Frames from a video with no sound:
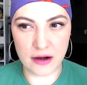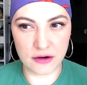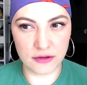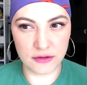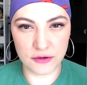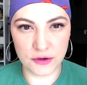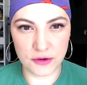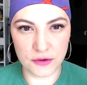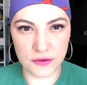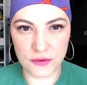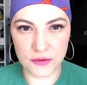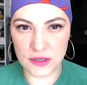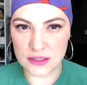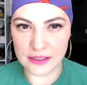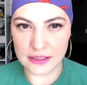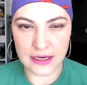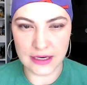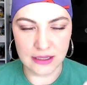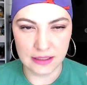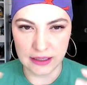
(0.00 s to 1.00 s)
through. It's
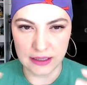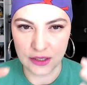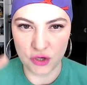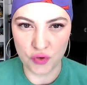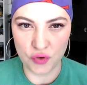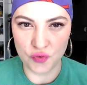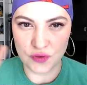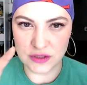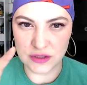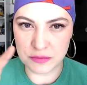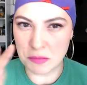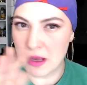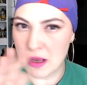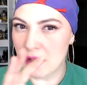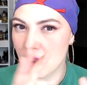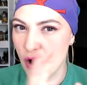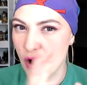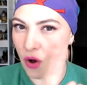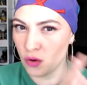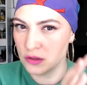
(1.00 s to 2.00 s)
not like you
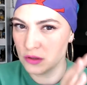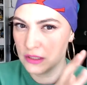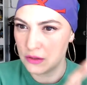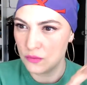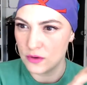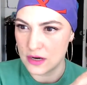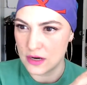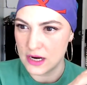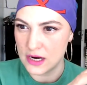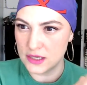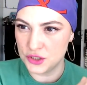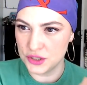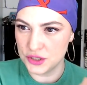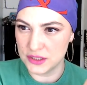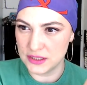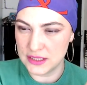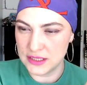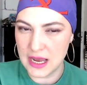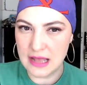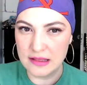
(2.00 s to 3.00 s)
smell only what I just
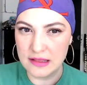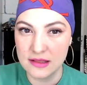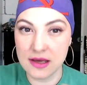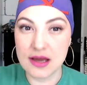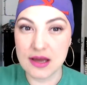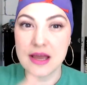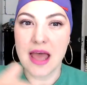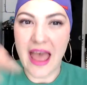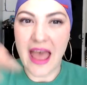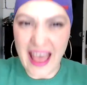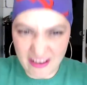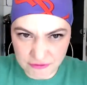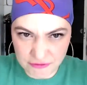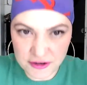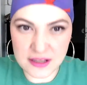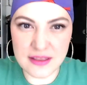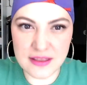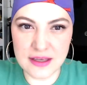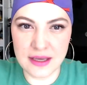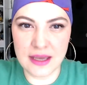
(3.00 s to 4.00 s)
said.
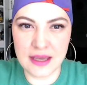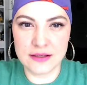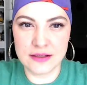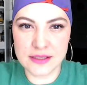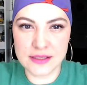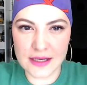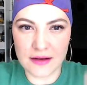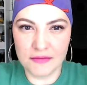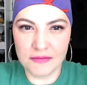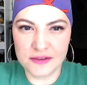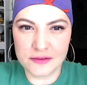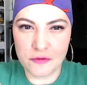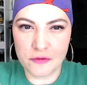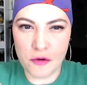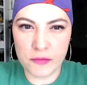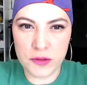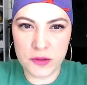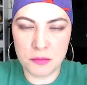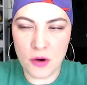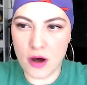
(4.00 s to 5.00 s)
Everything else comes from
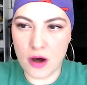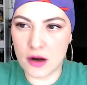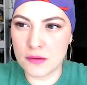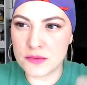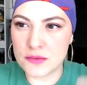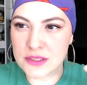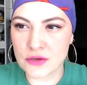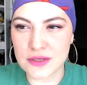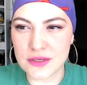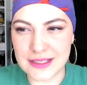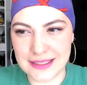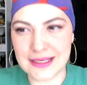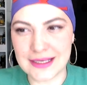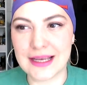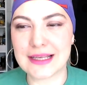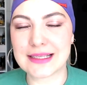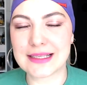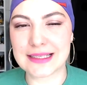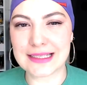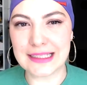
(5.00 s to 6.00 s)
the bottom. So
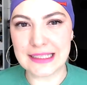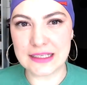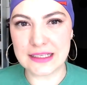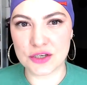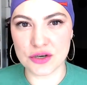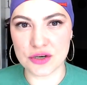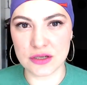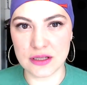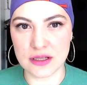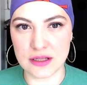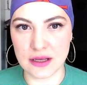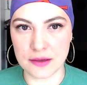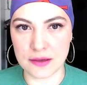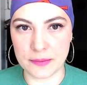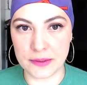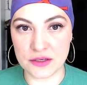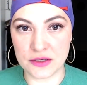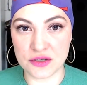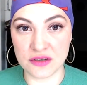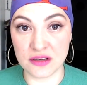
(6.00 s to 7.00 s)
it's literally like a
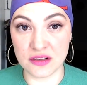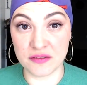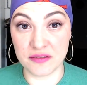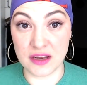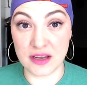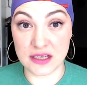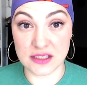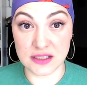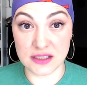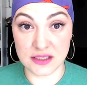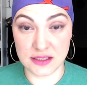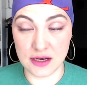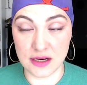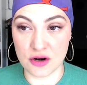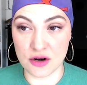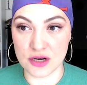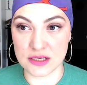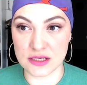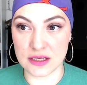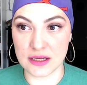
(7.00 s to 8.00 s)
punch in the face.
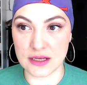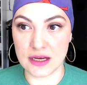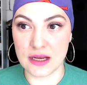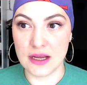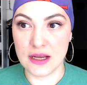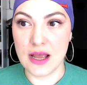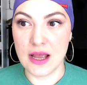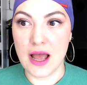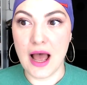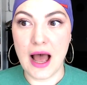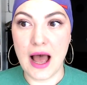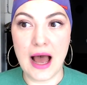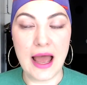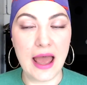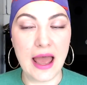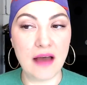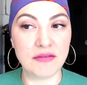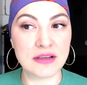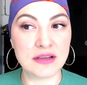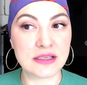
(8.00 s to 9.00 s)
Seriously. I
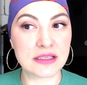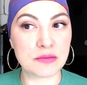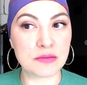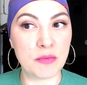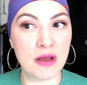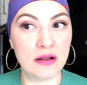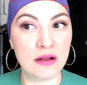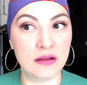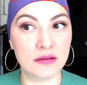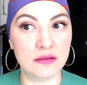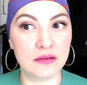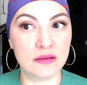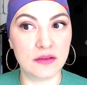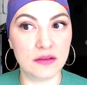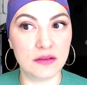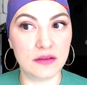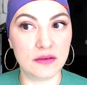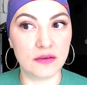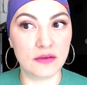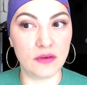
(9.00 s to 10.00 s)
haven't smelled
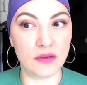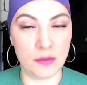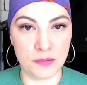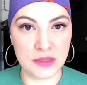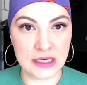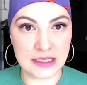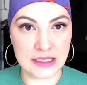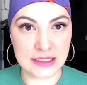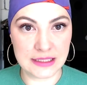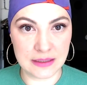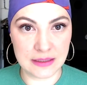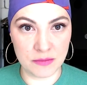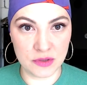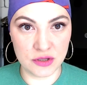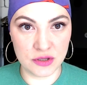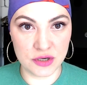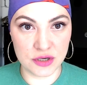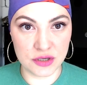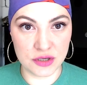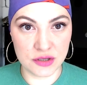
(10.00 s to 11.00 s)
something
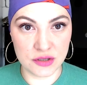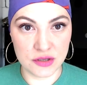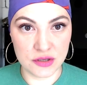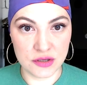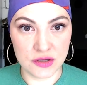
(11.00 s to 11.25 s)
similar.